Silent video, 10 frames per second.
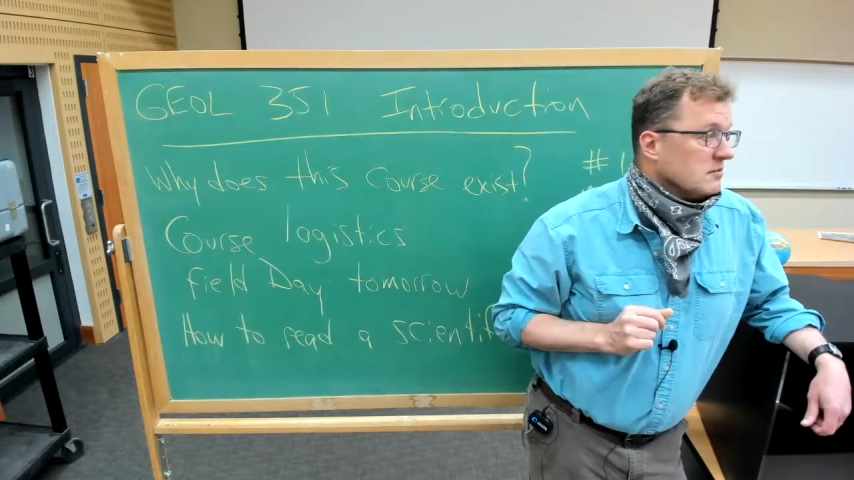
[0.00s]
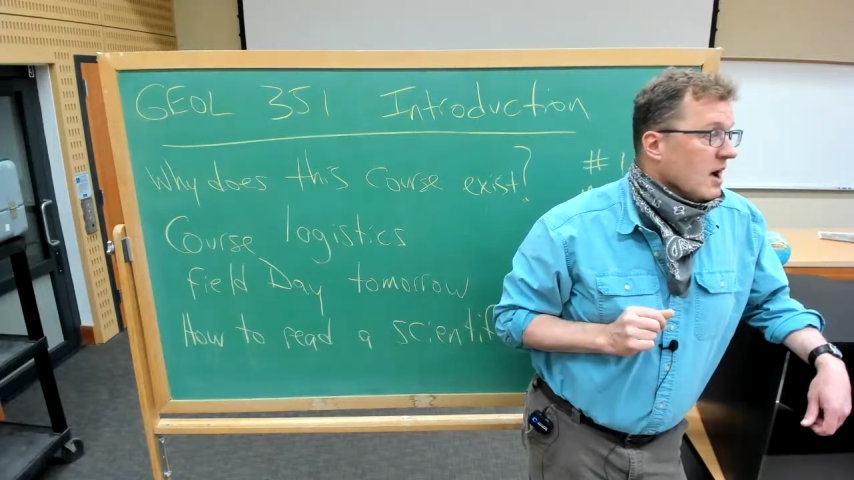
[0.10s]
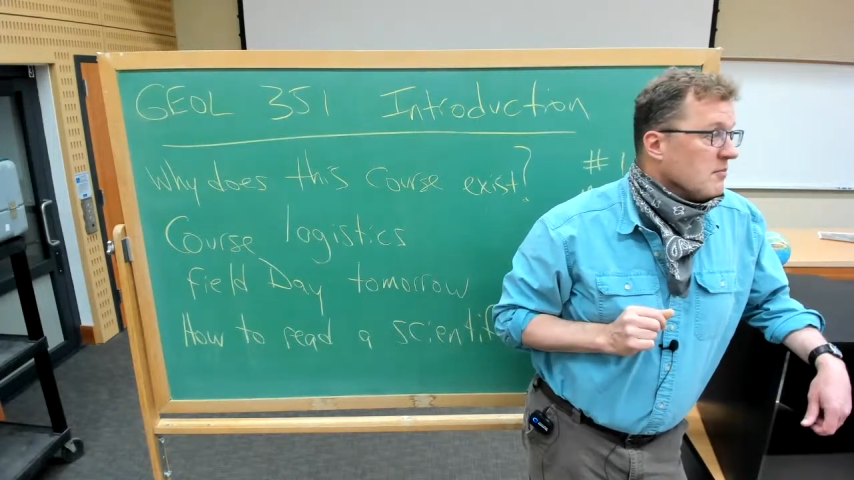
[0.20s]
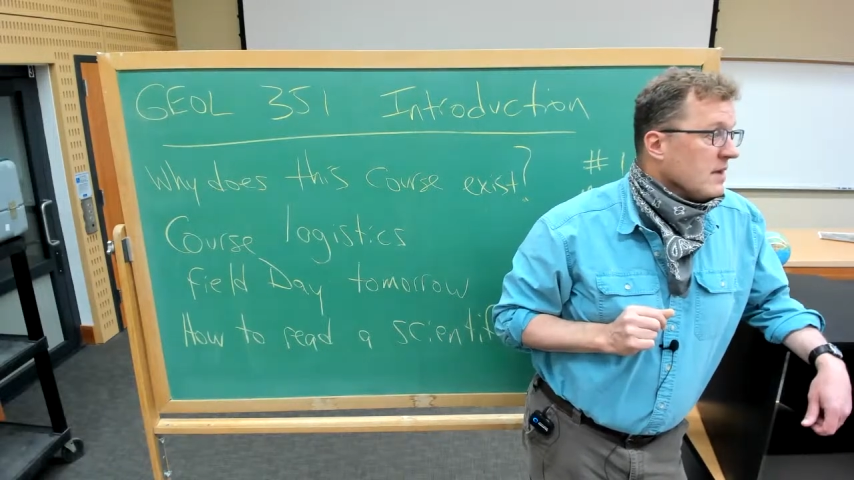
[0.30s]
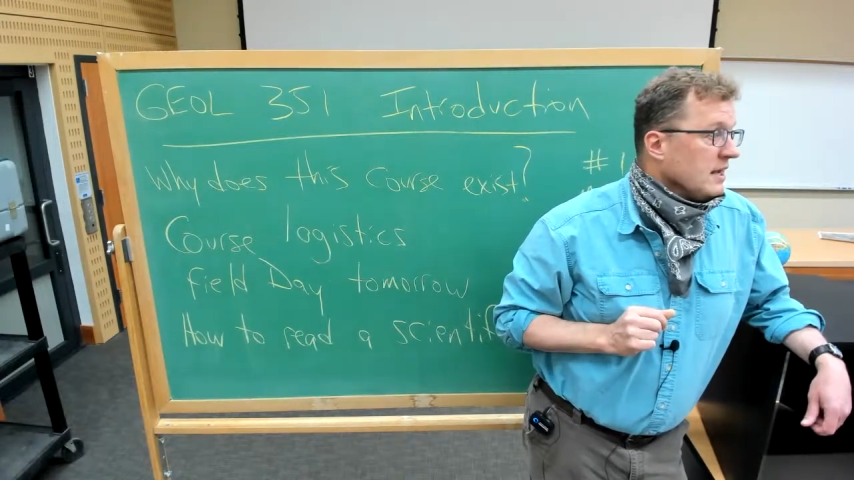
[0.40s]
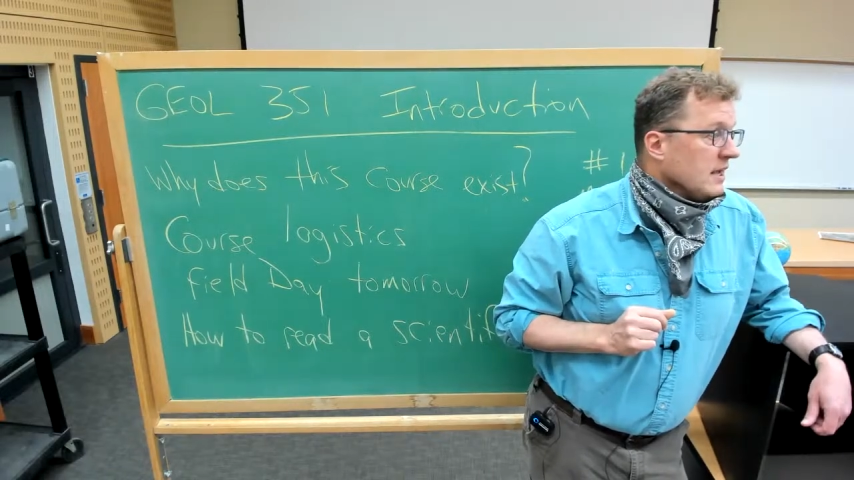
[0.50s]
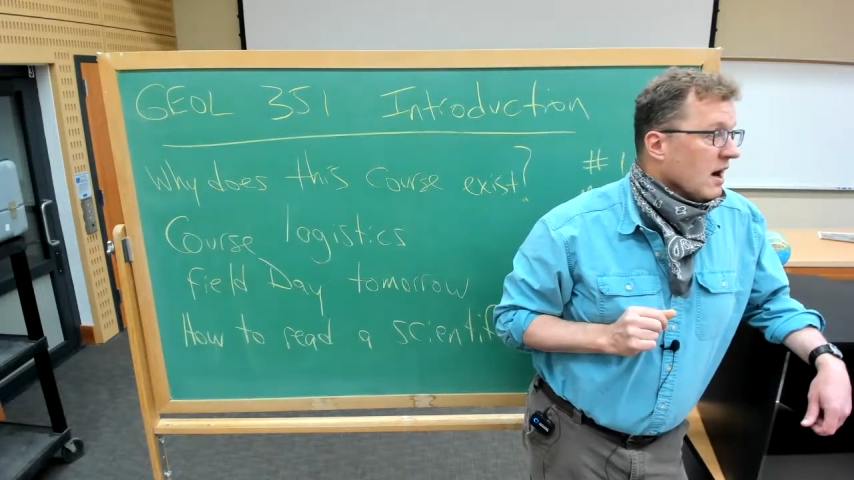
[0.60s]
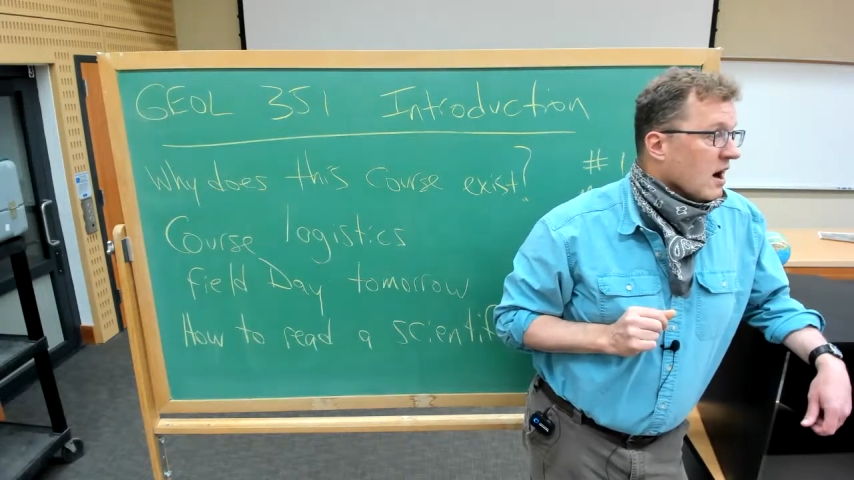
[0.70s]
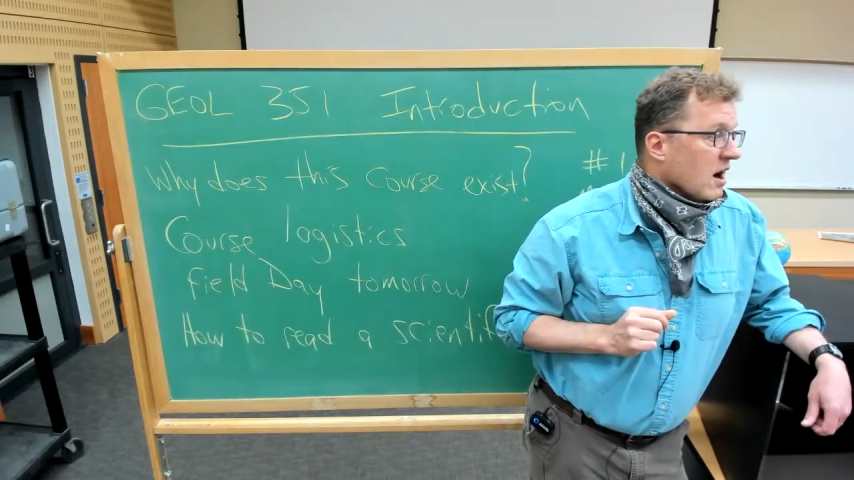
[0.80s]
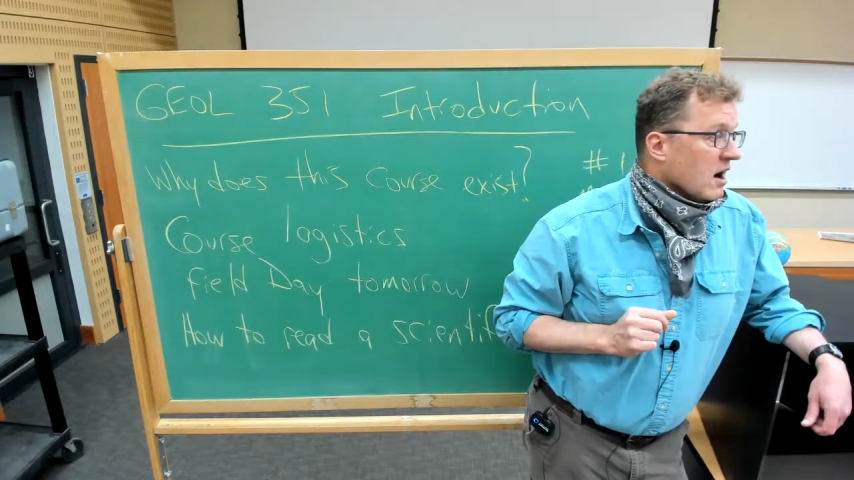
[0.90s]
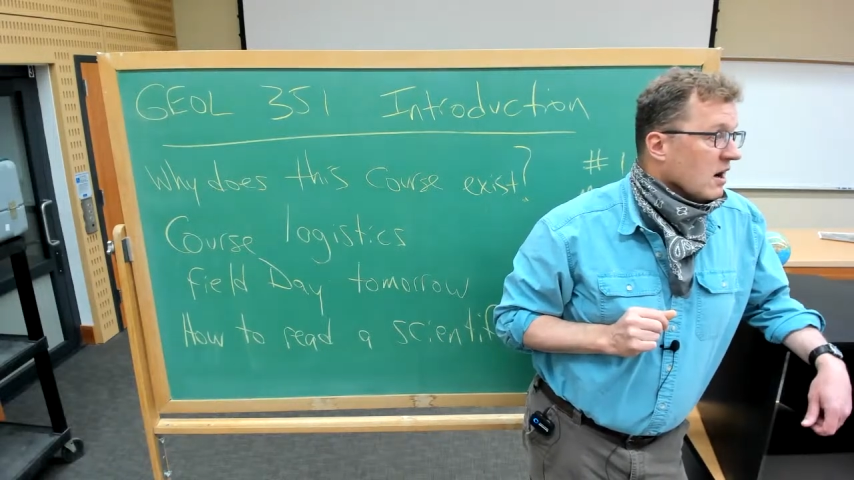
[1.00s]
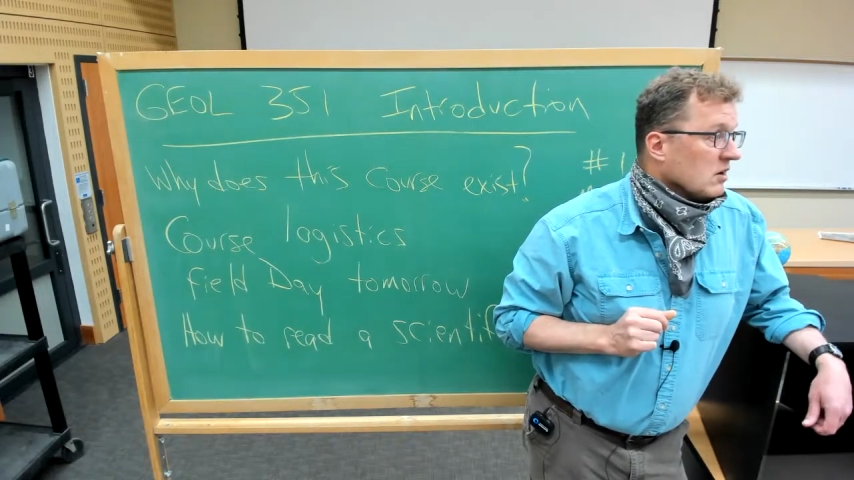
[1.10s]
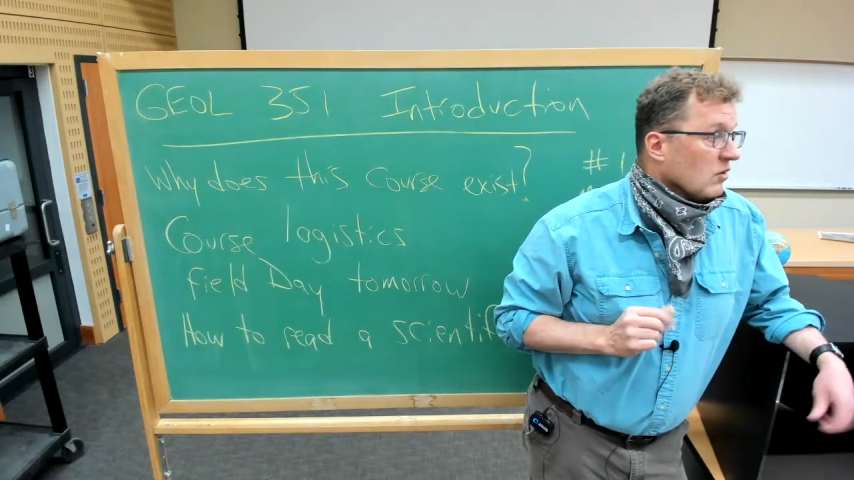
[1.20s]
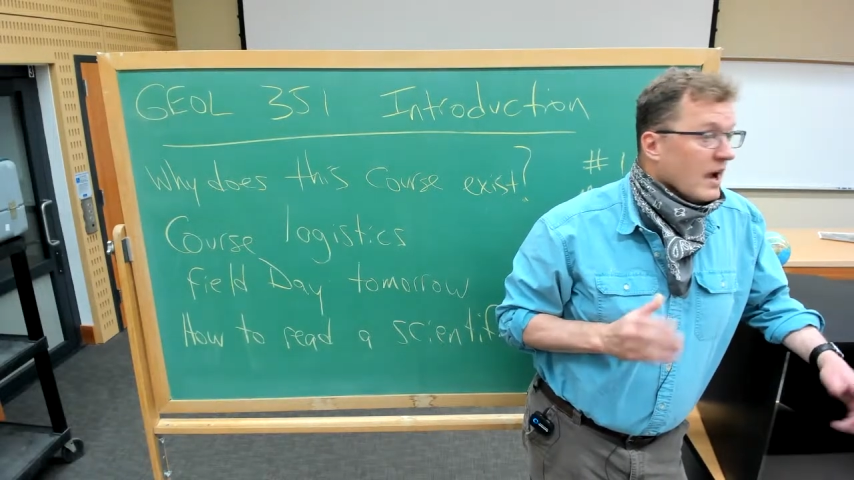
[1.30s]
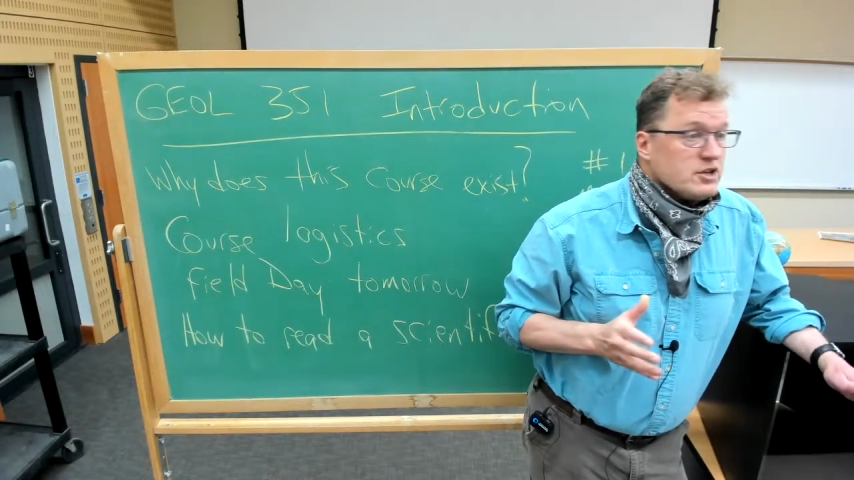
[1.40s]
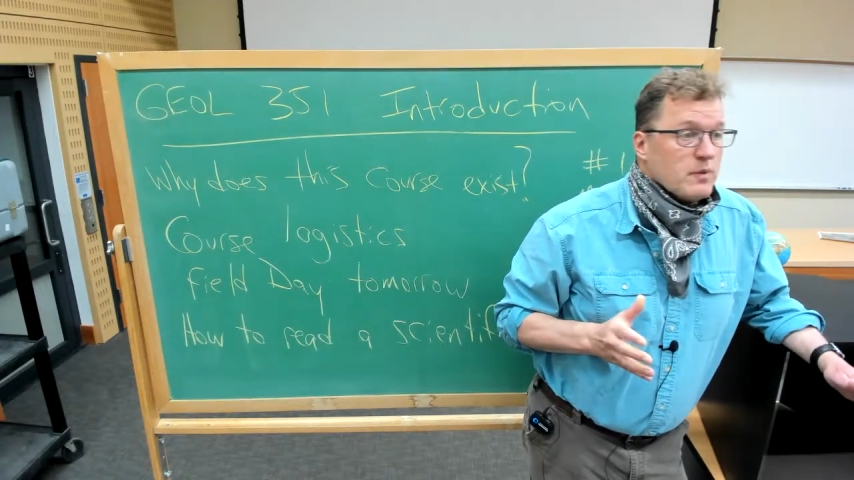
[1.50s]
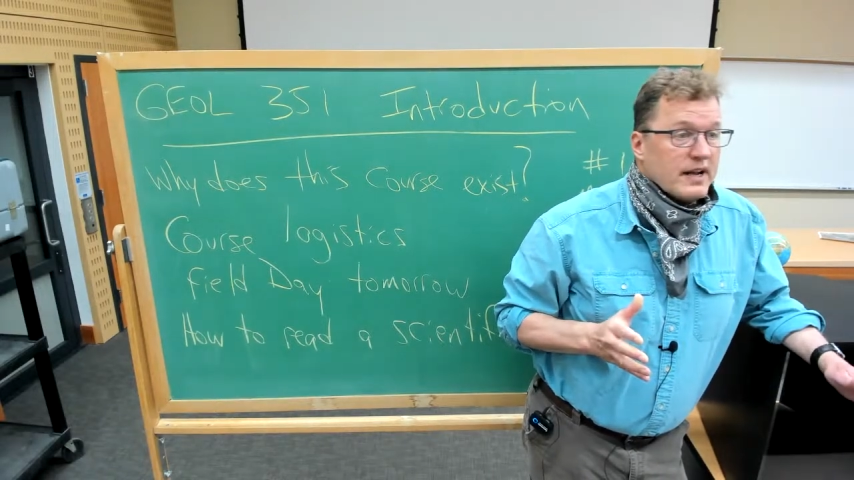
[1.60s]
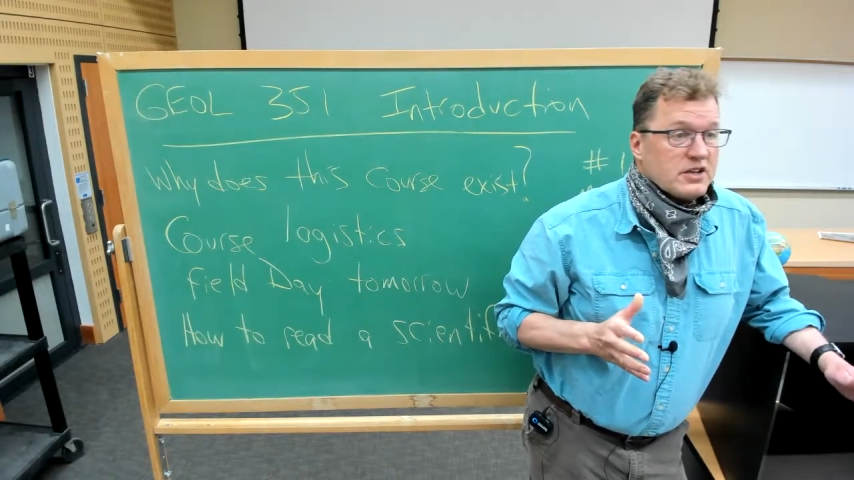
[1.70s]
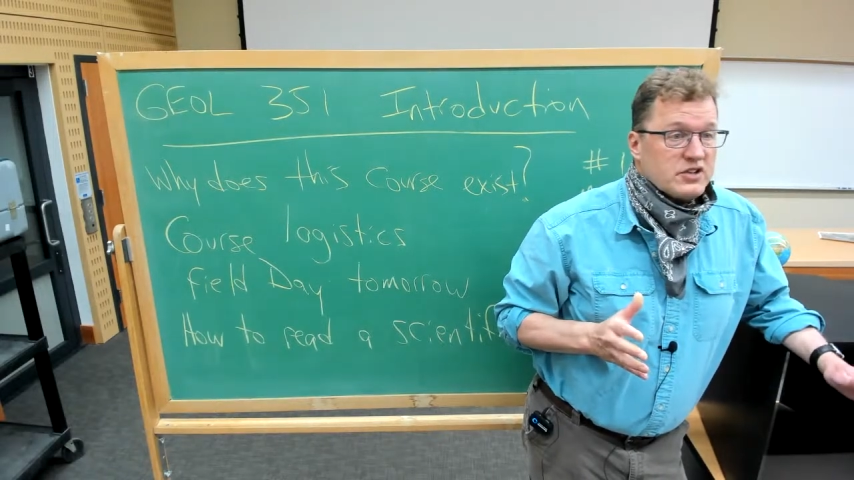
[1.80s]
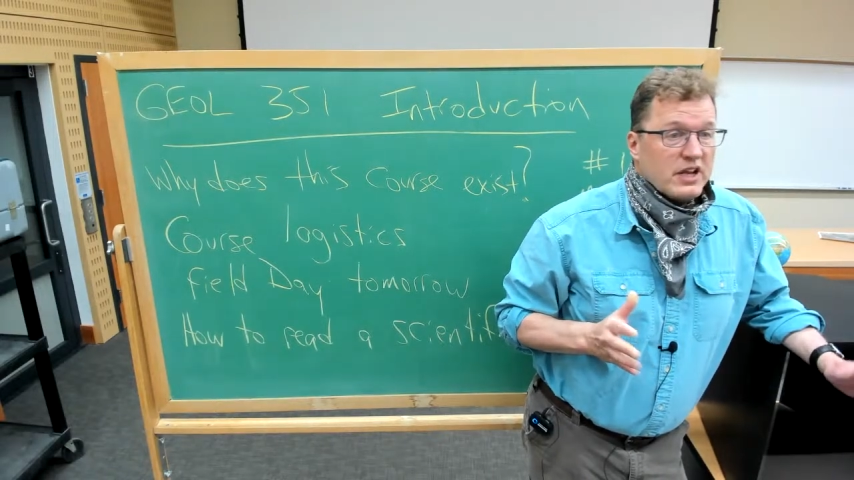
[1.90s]
how many are
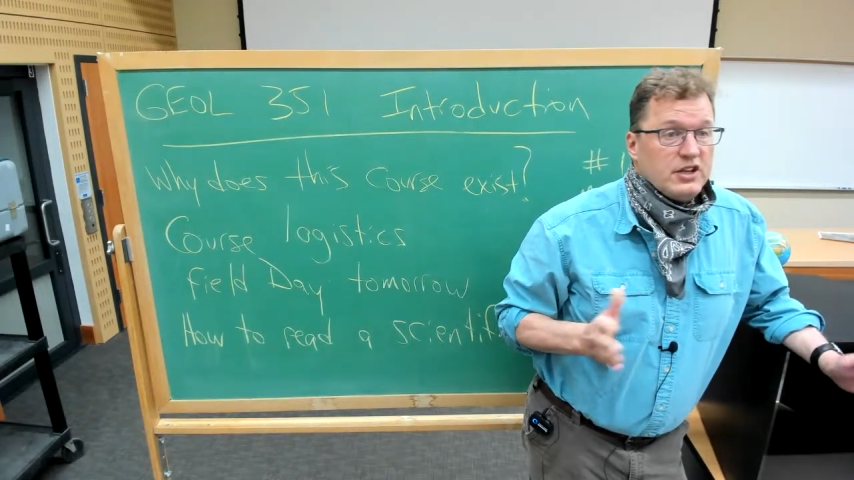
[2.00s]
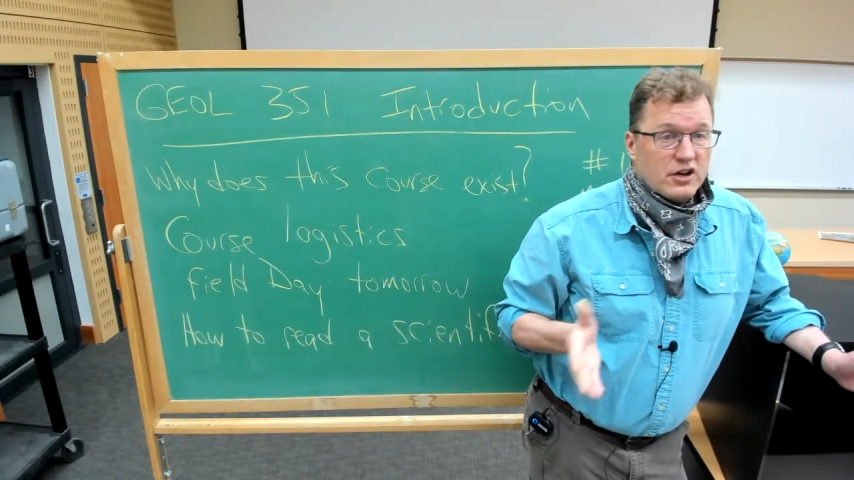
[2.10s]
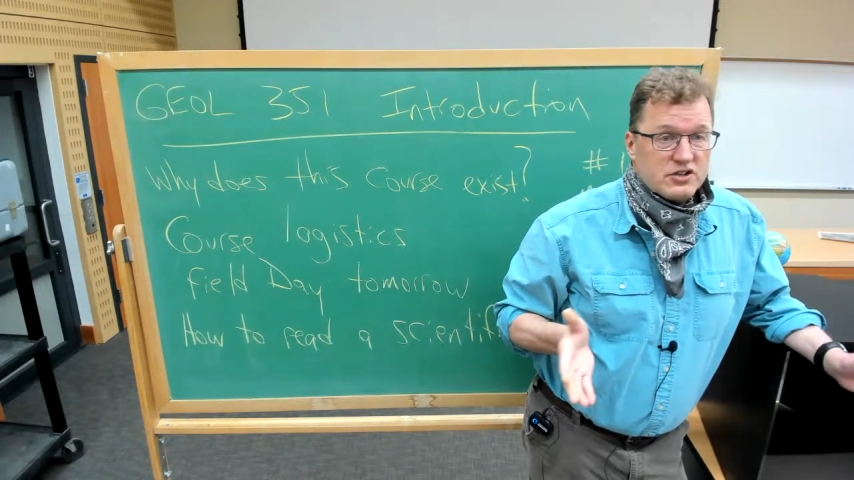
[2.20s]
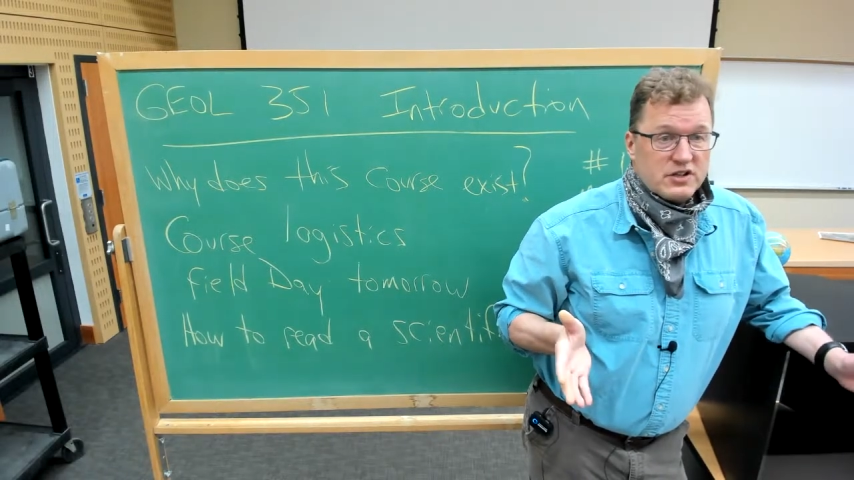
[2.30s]
graduating seniors